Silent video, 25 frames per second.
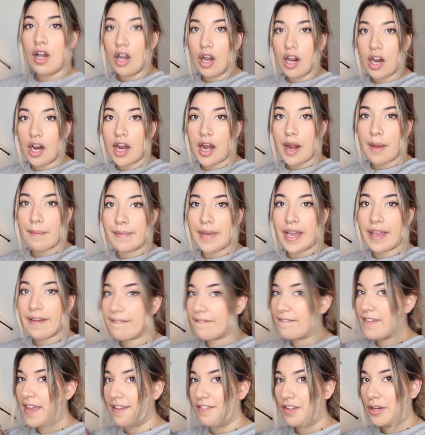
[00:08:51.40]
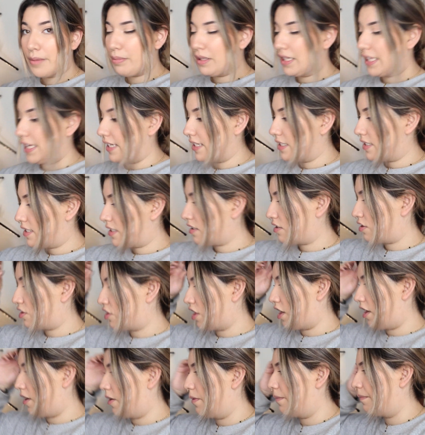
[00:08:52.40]
are my favorite plants,
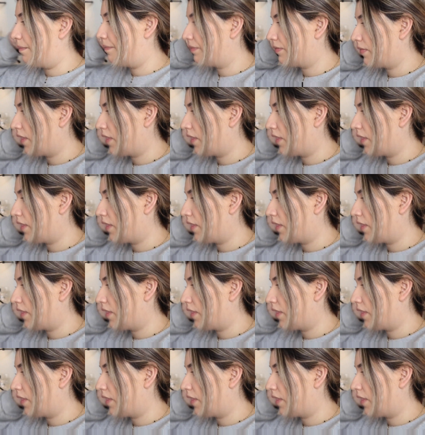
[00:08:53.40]
so